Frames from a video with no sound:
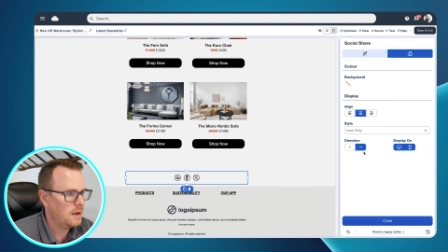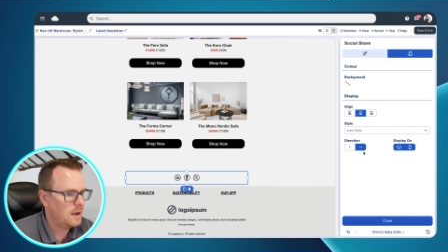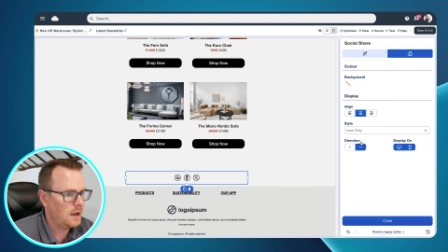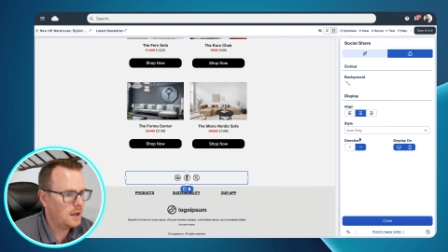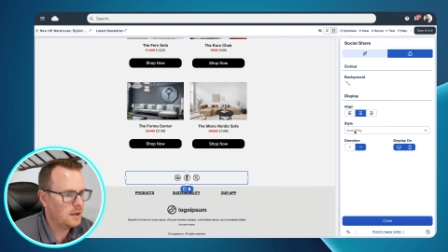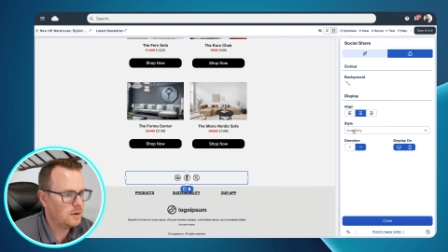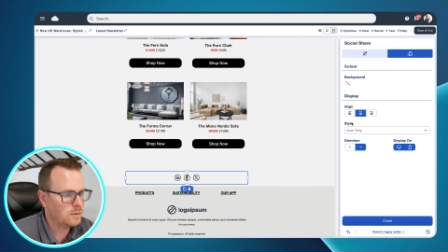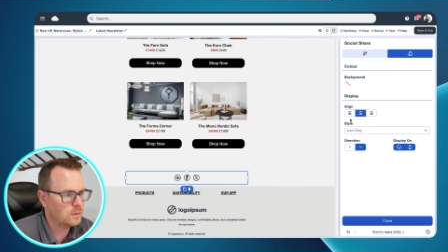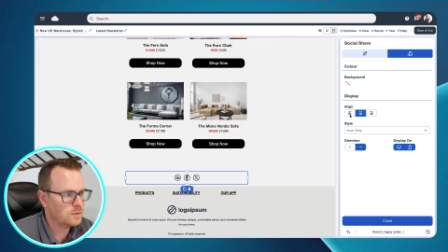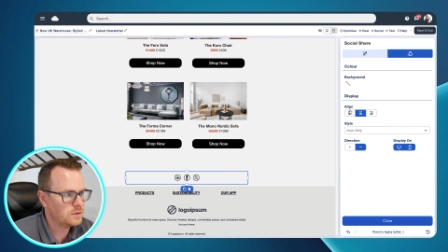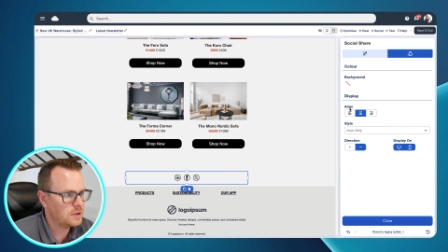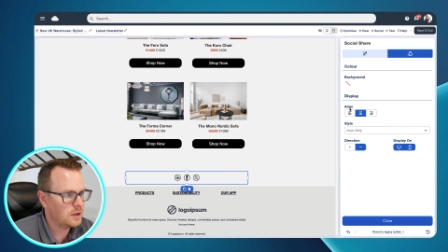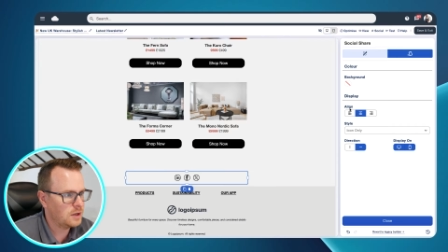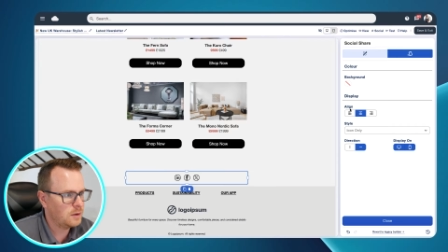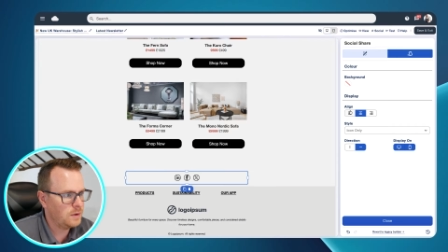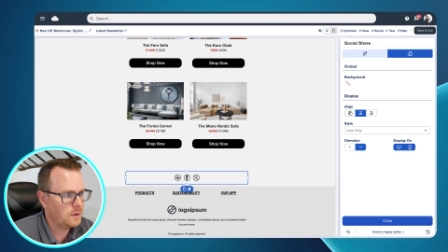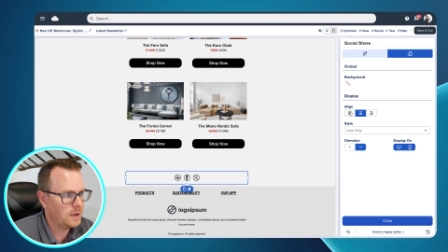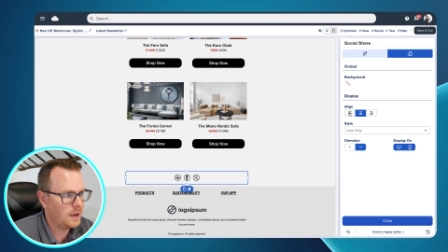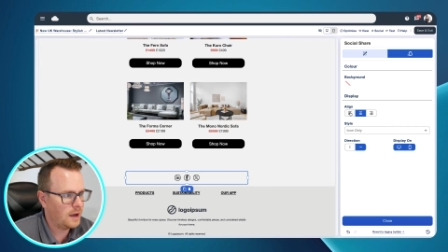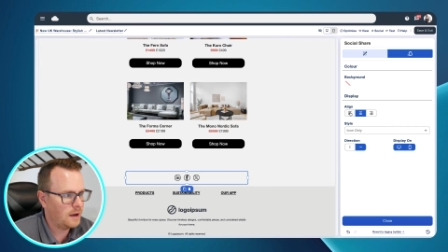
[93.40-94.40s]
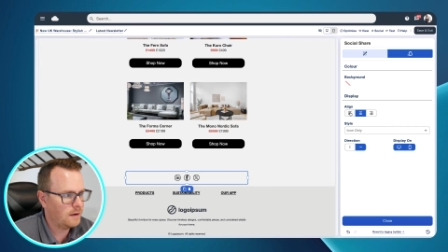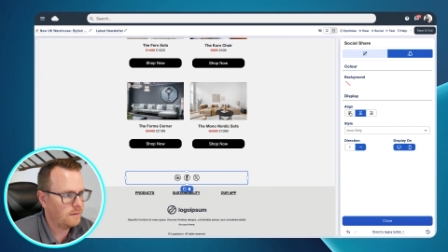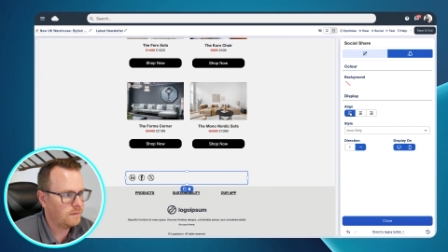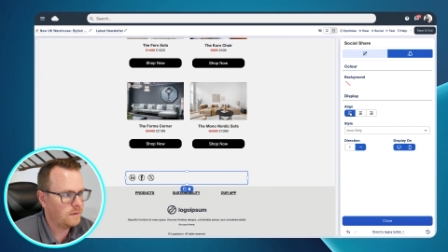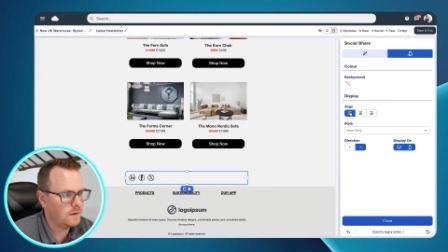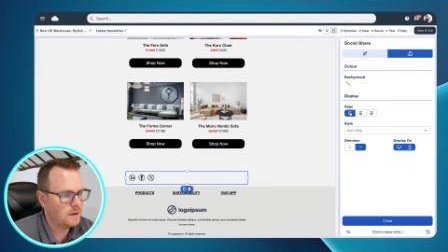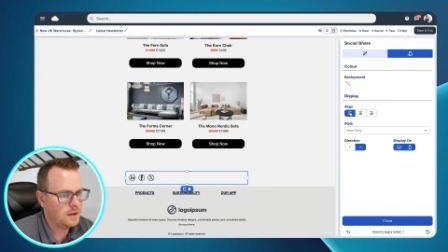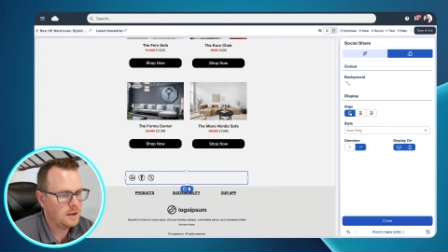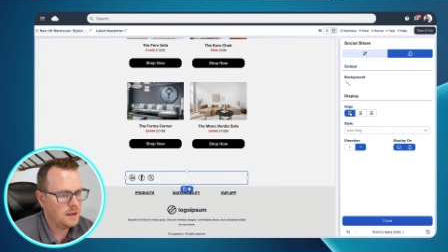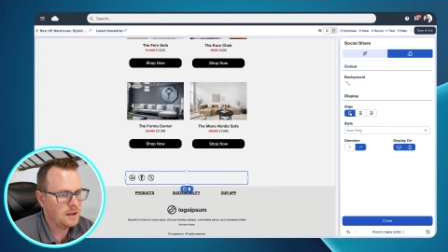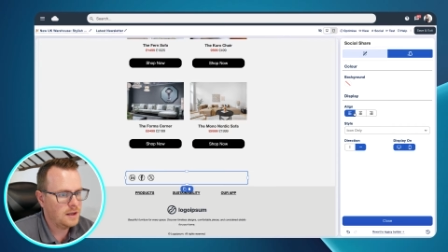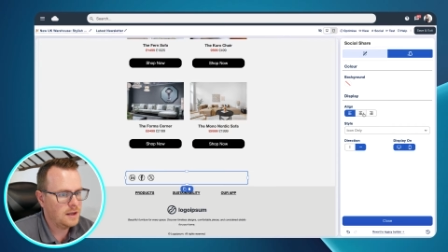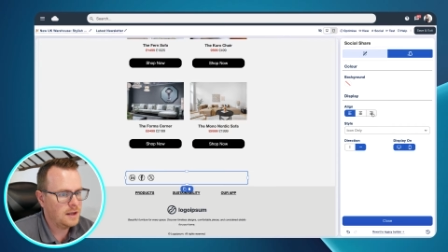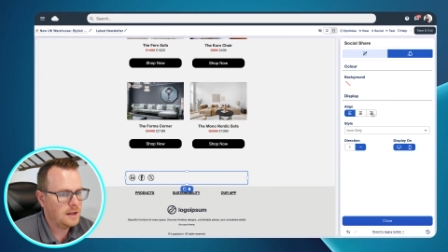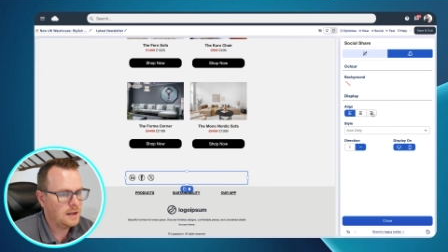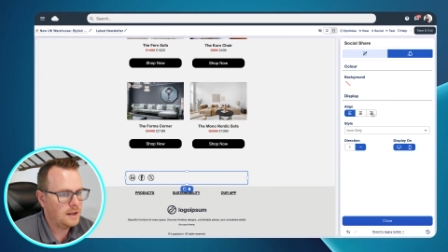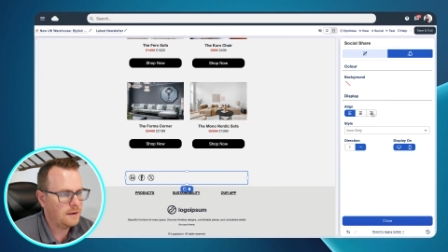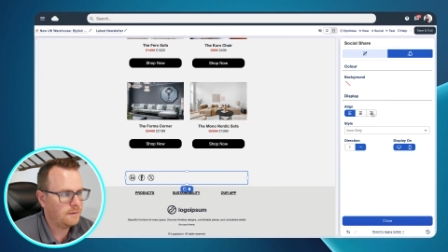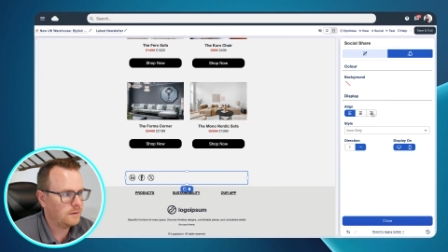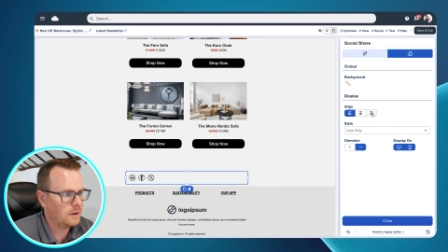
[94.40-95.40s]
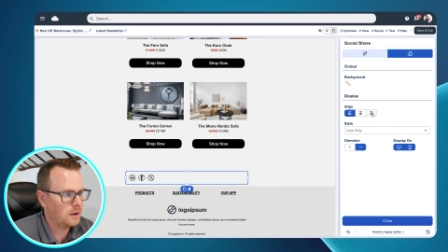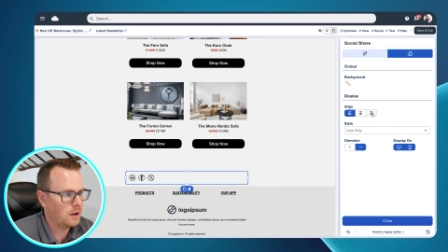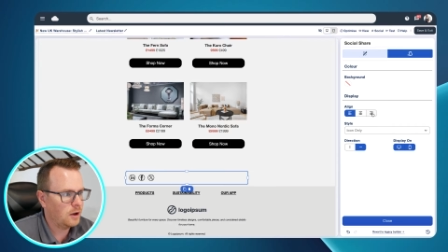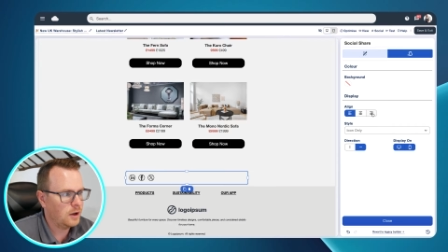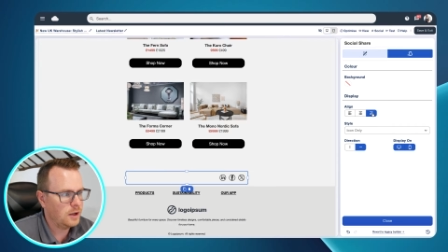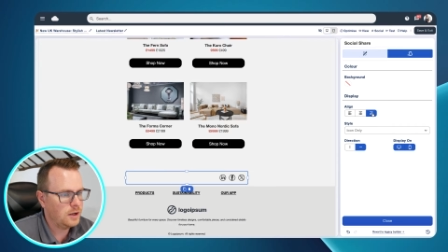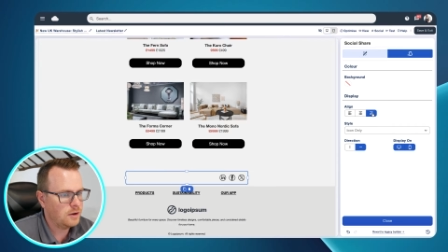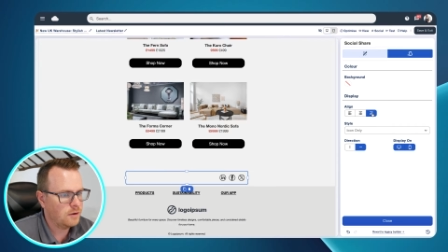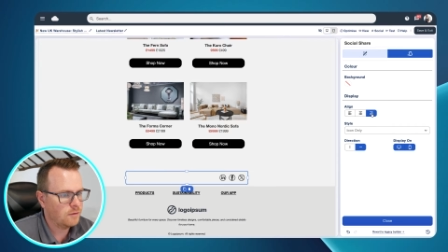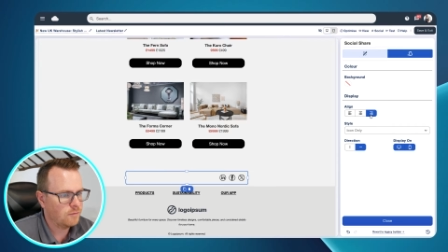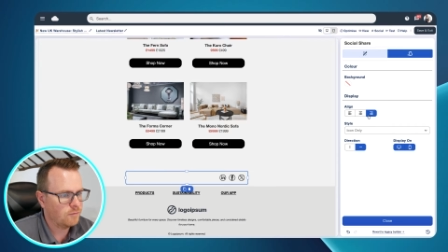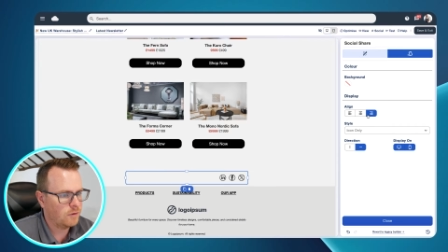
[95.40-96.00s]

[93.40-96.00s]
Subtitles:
And also we have left align,